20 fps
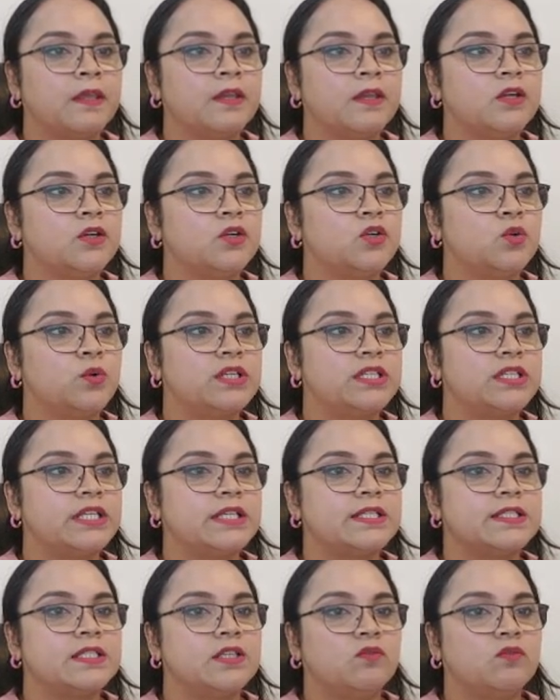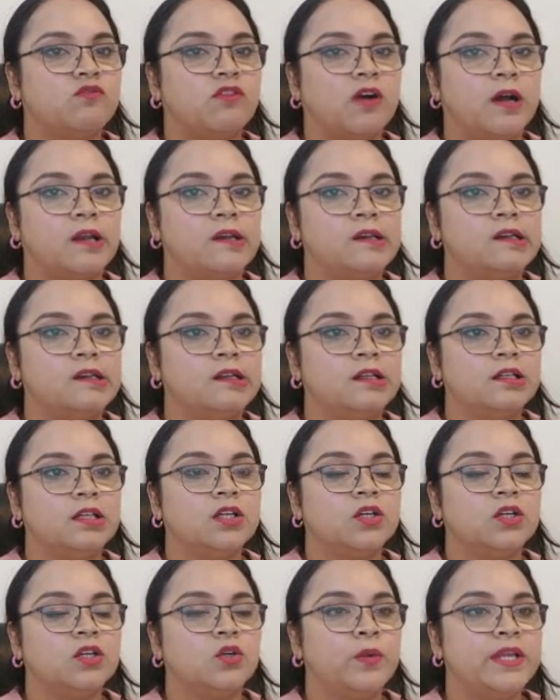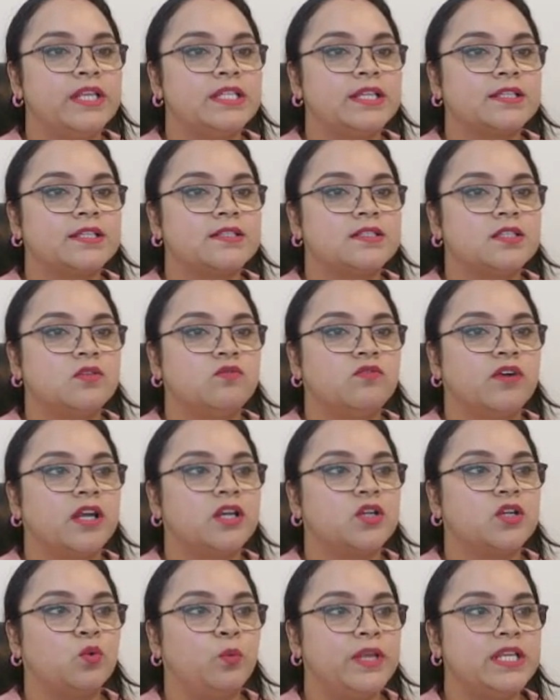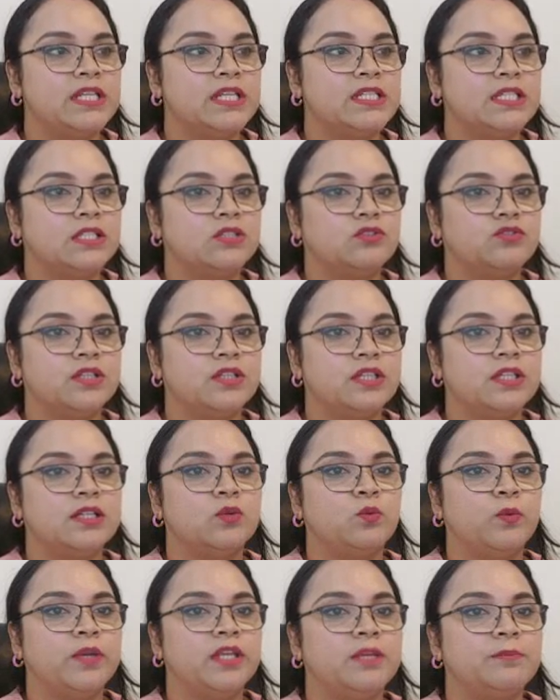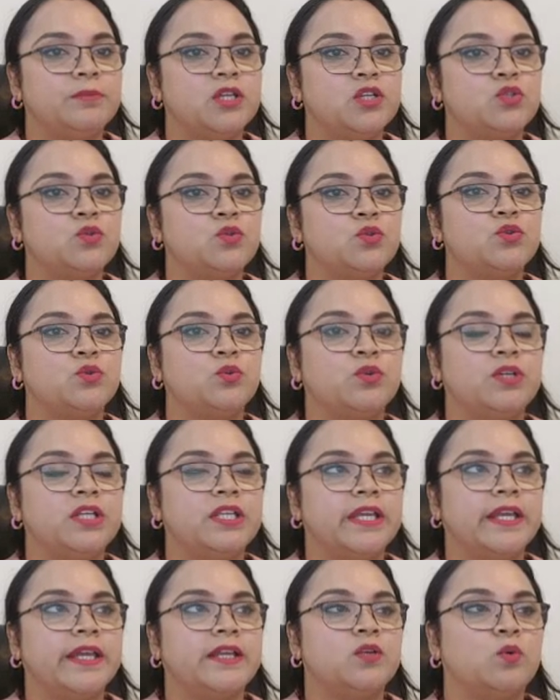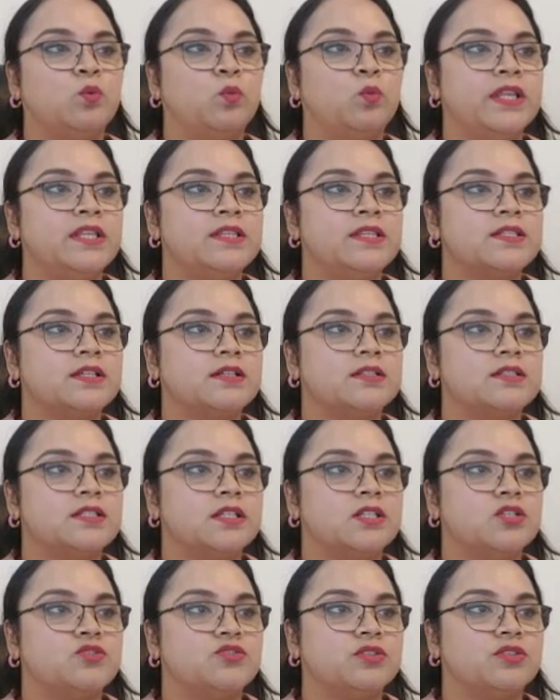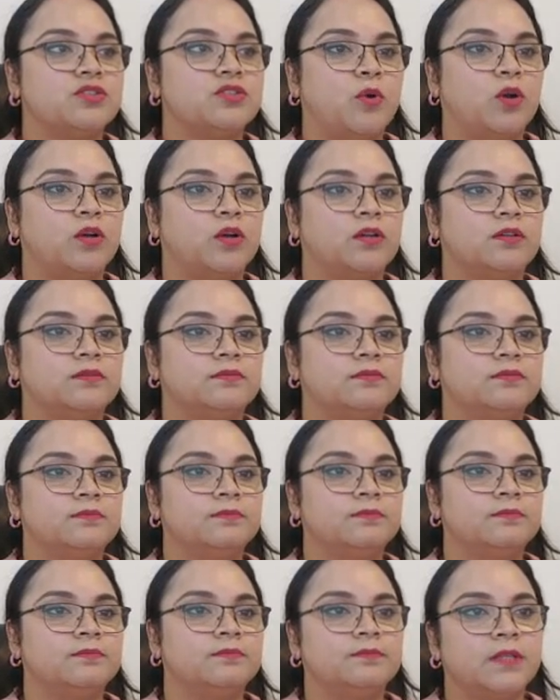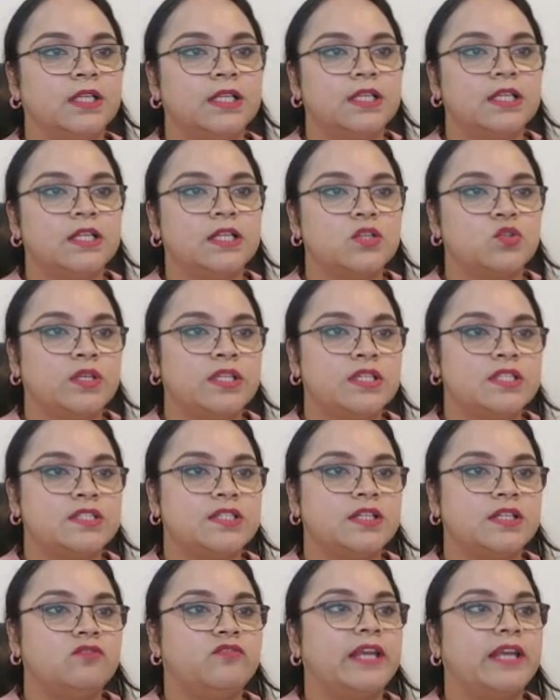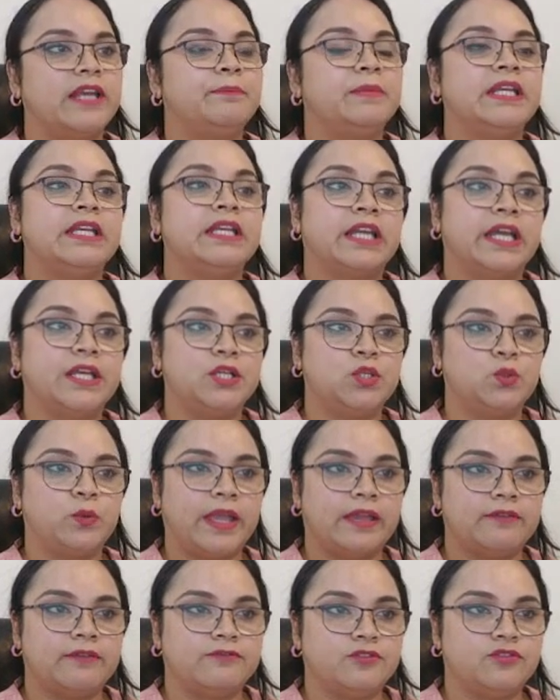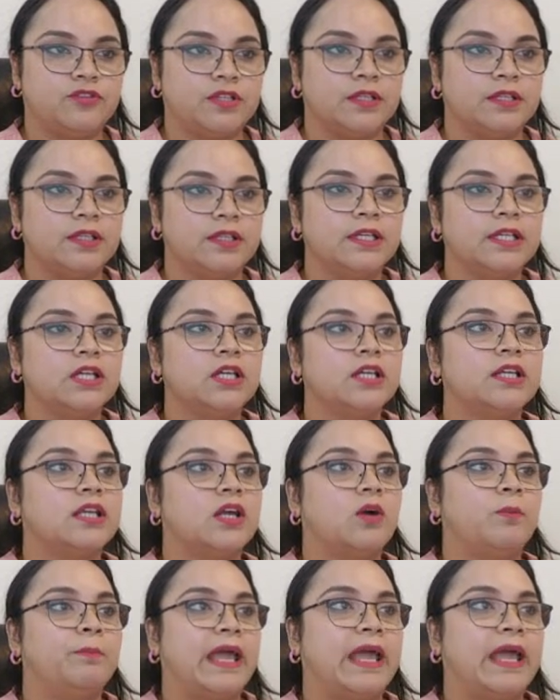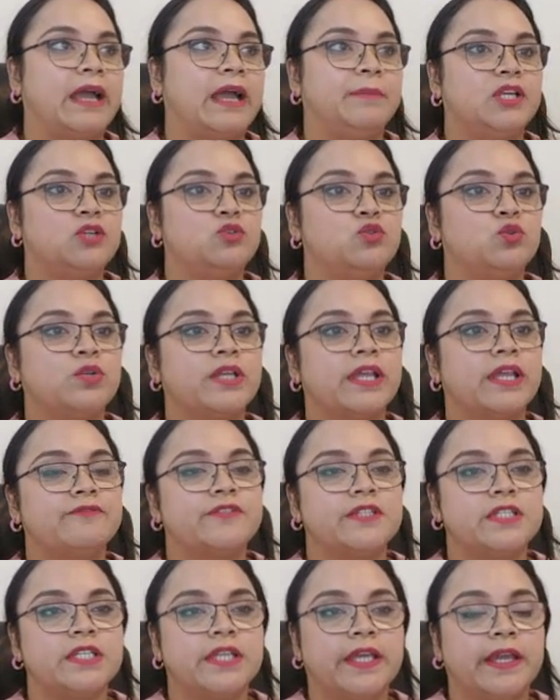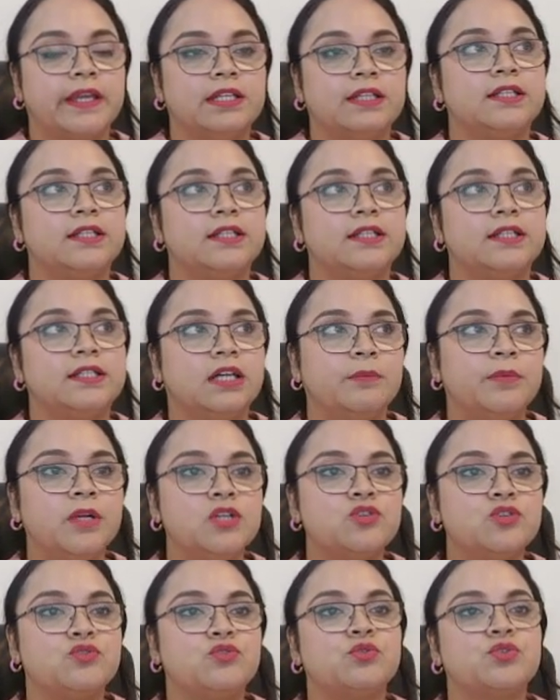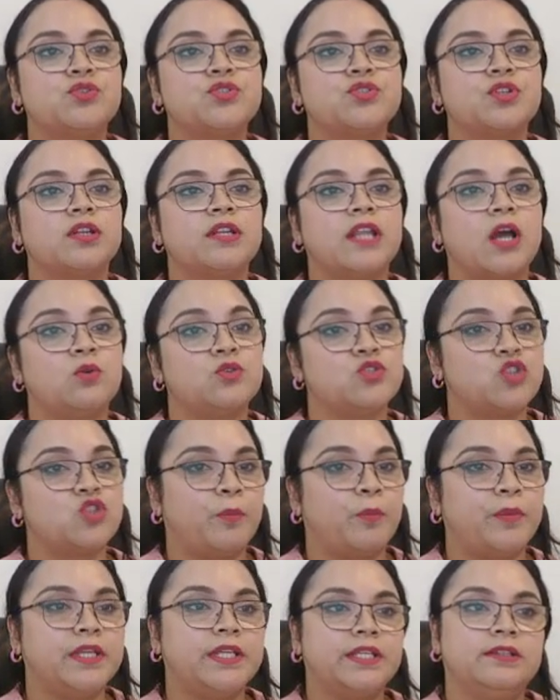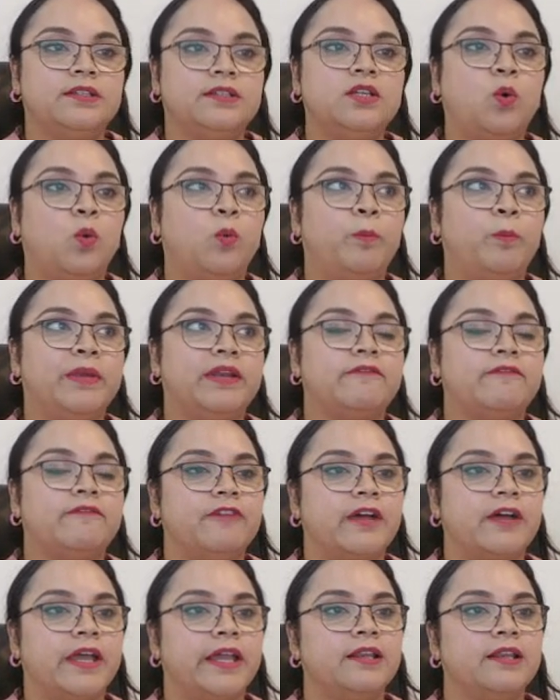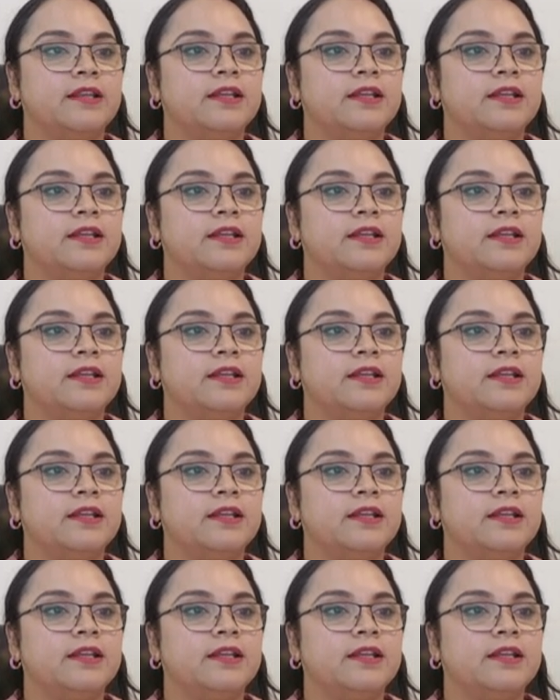rook takes c1, queen takes c1, queen d3, queen b2, rook d8 wins a central pawn. So instead, white played knight to f3. Now black played rook fc8. The doubled rooks now dominate the open file.